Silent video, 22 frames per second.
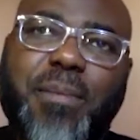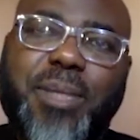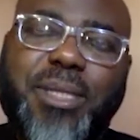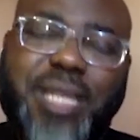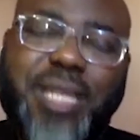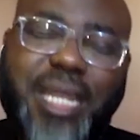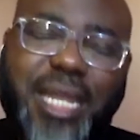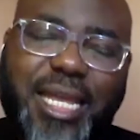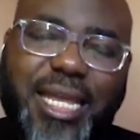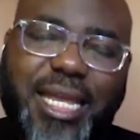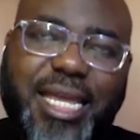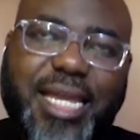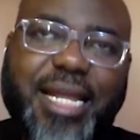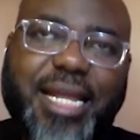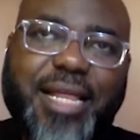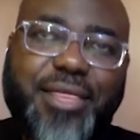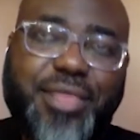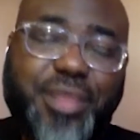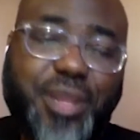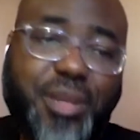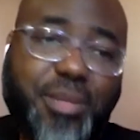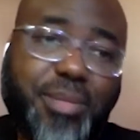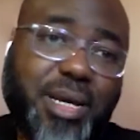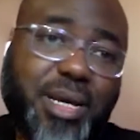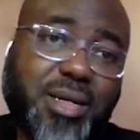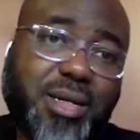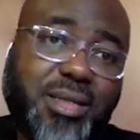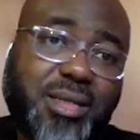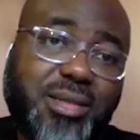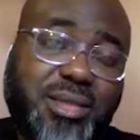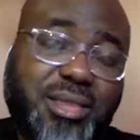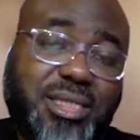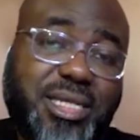But then again, I thought
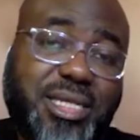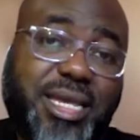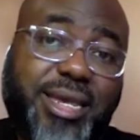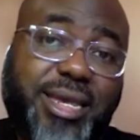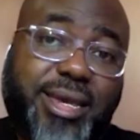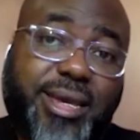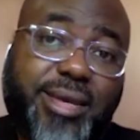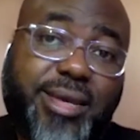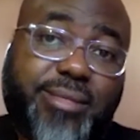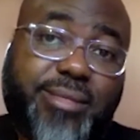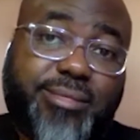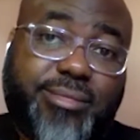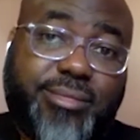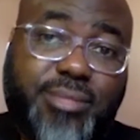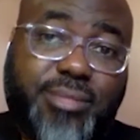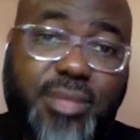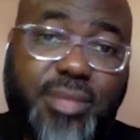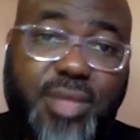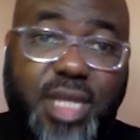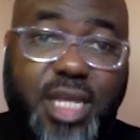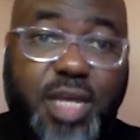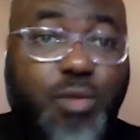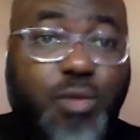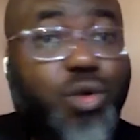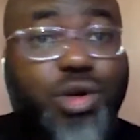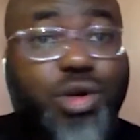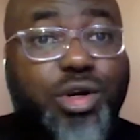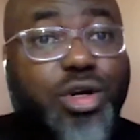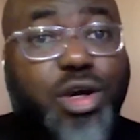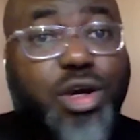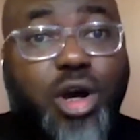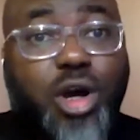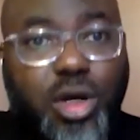about it to say, hey, it
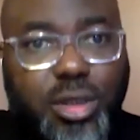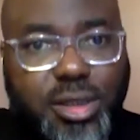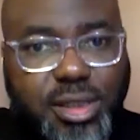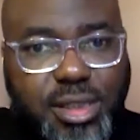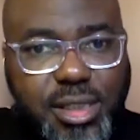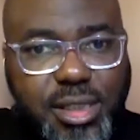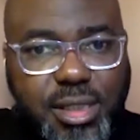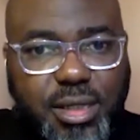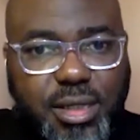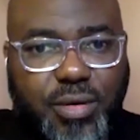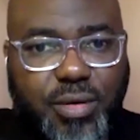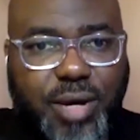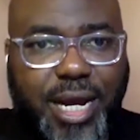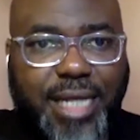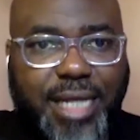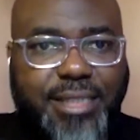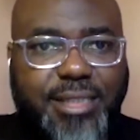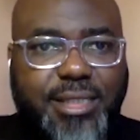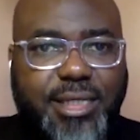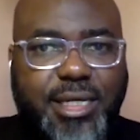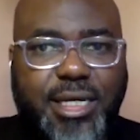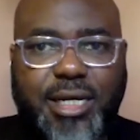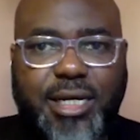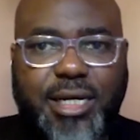wouldn't hurt, right?